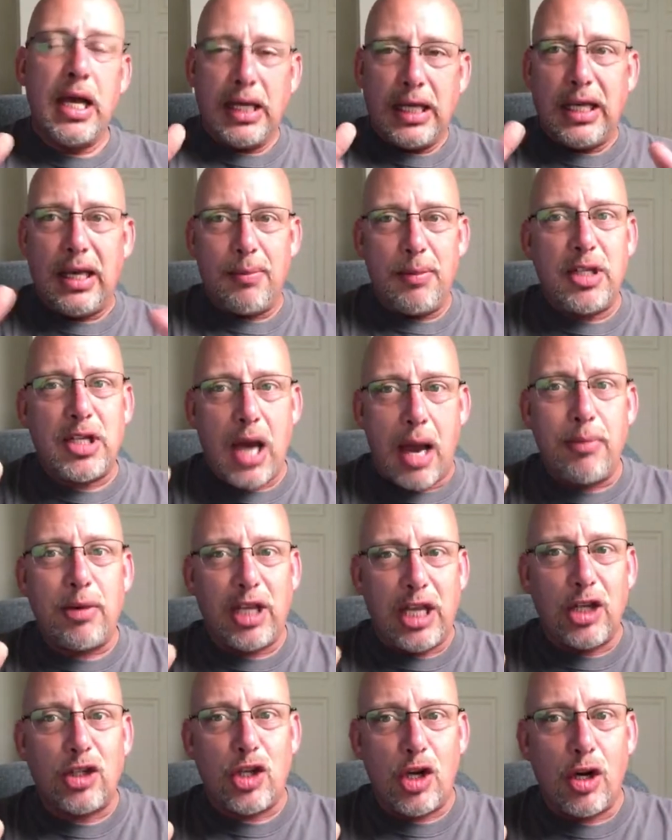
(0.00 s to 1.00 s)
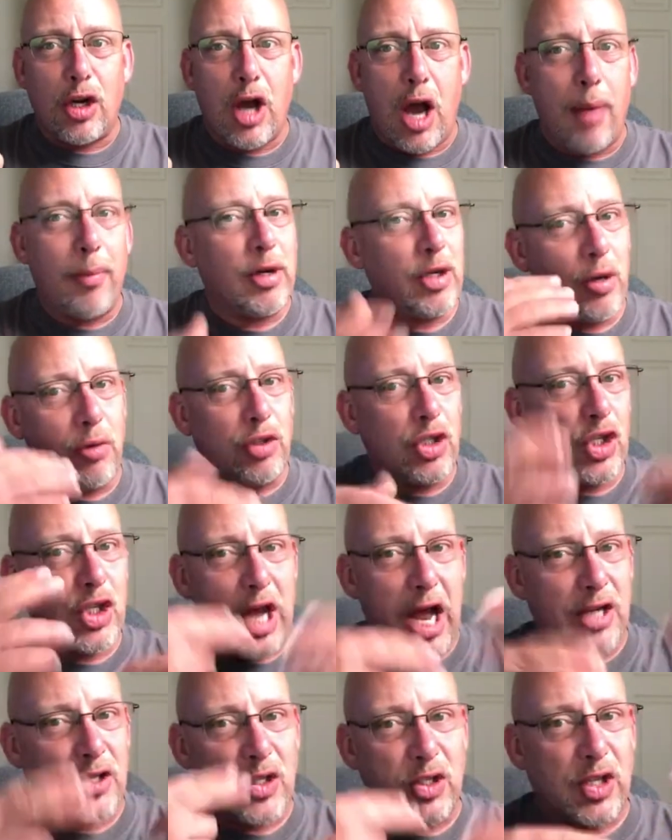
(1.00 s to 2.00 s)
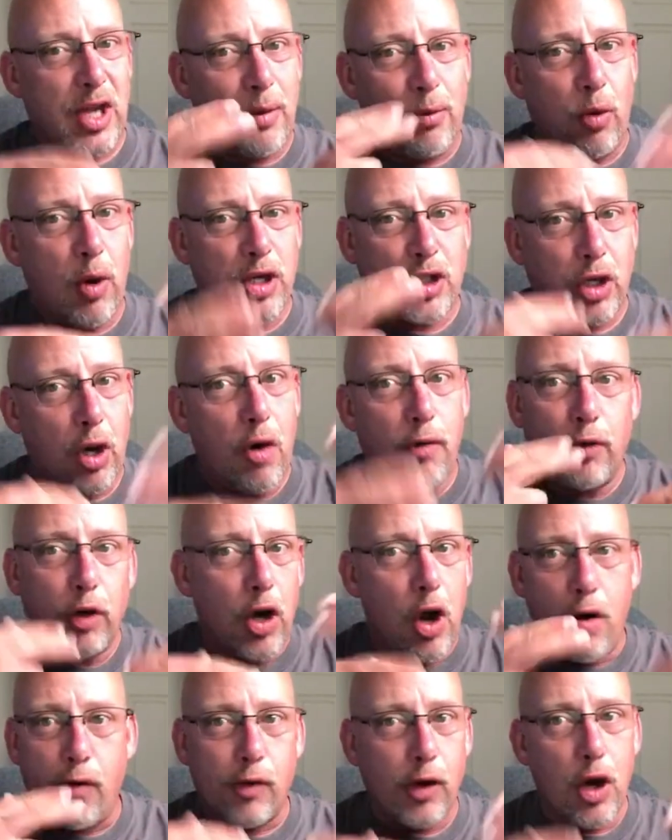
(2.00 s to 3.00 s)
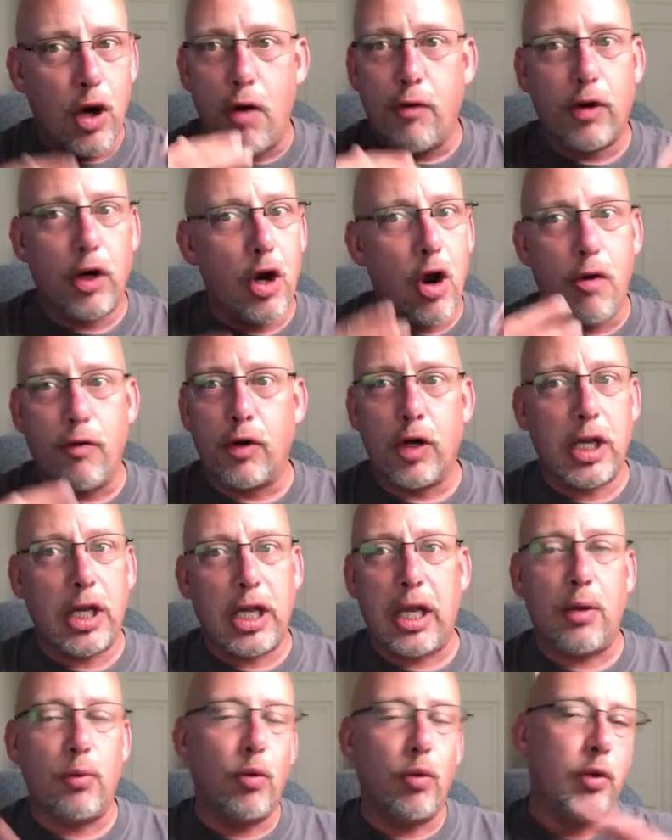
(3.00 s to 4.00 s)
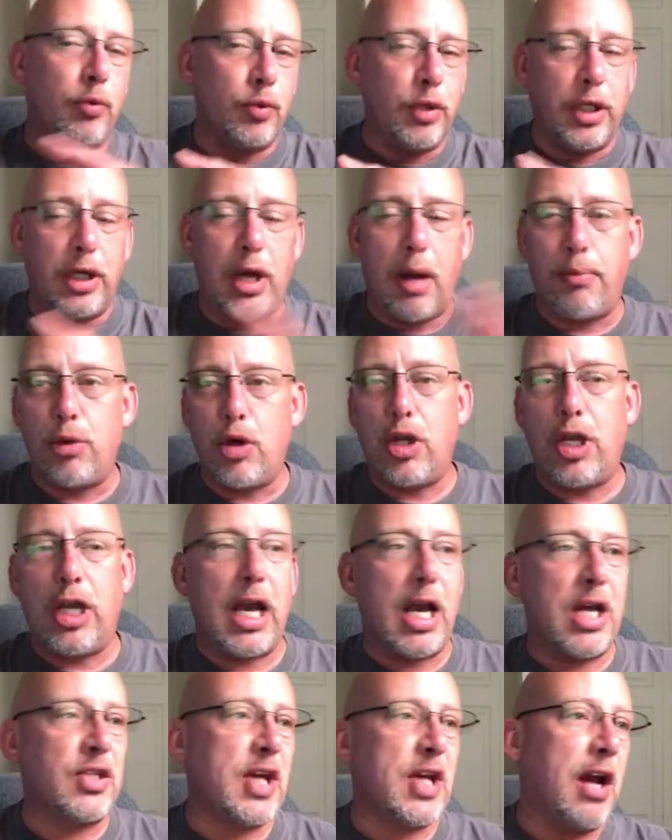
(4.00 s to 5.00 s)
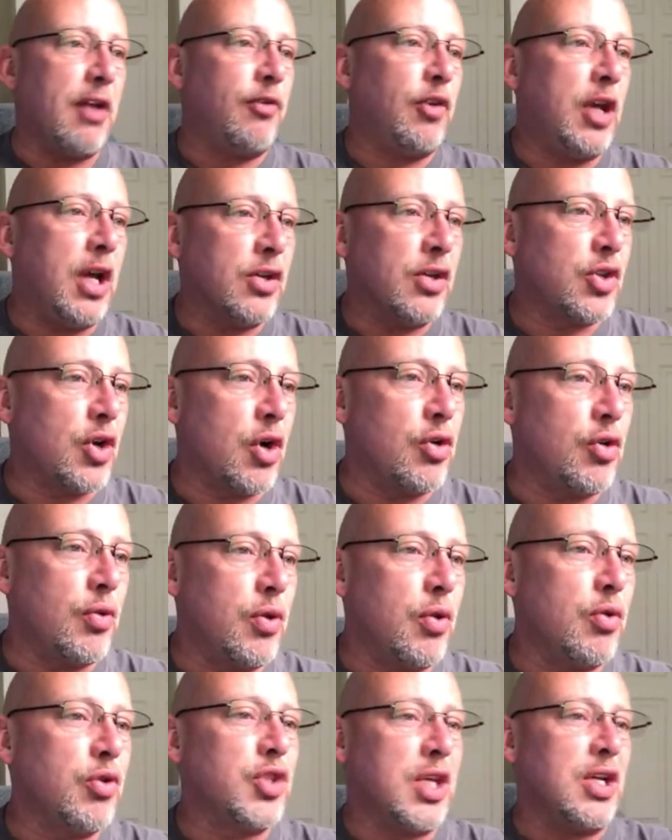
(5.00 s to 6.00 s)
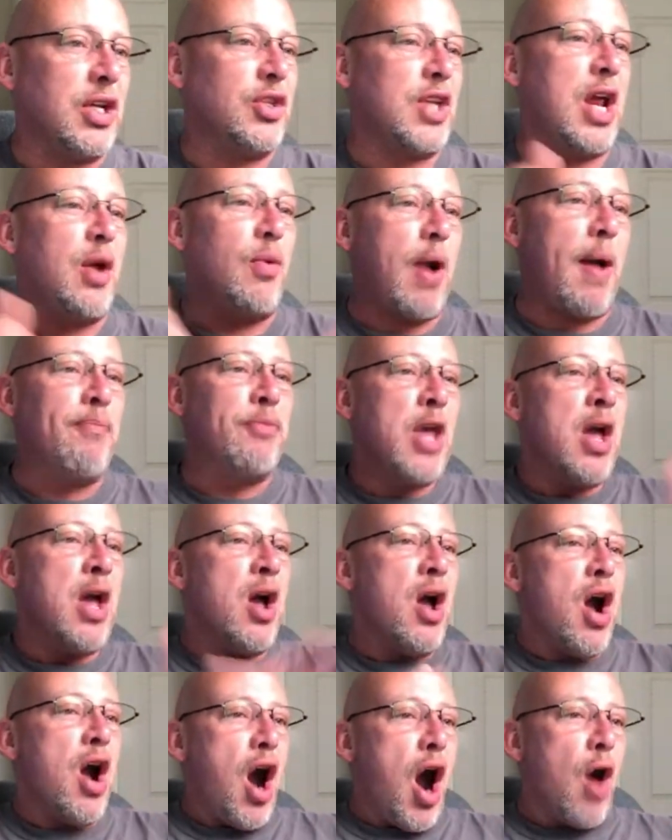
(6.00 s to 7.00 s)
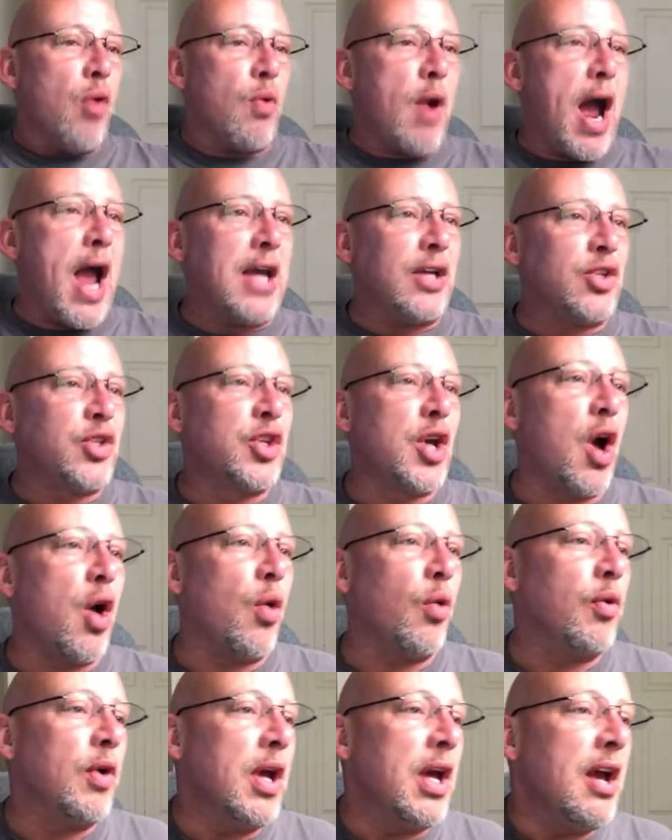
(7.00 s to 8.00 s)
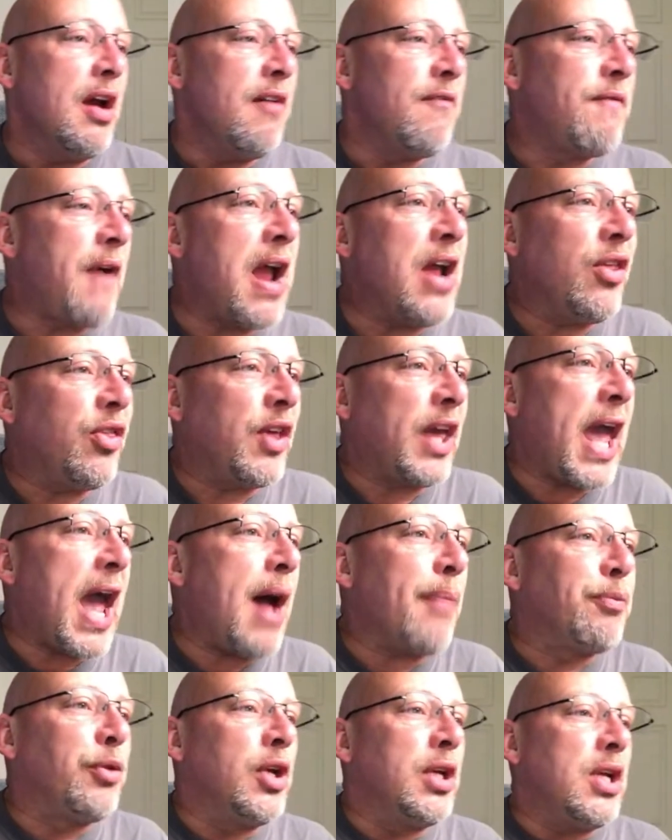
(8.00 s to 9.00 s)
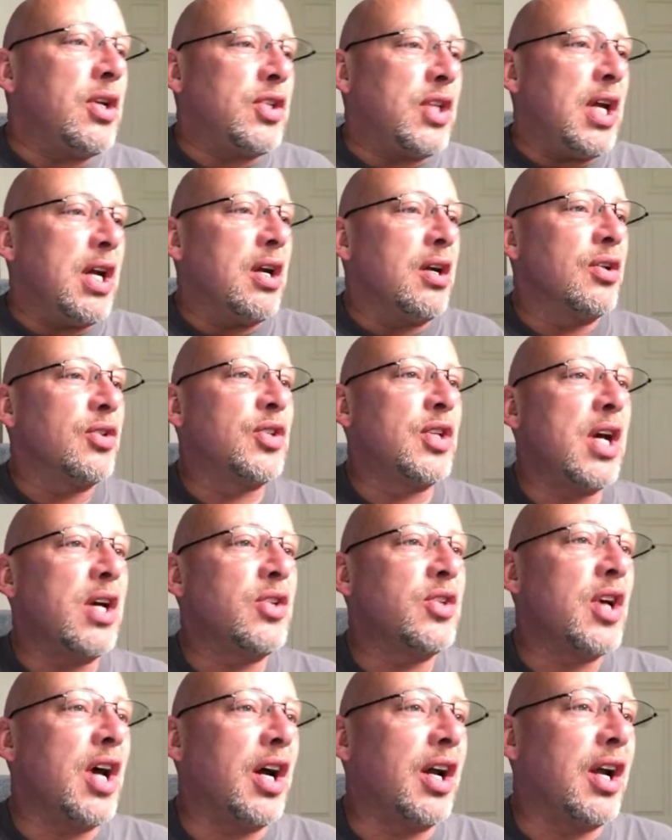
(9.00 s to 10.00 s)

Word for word: give me time to get to your comment. Don't just ask the same question over and over and over and over again. We'll, we'll end up booting you guys out if you guys start doing those things. Anyway, all right. So Faith Kaplan is here, says,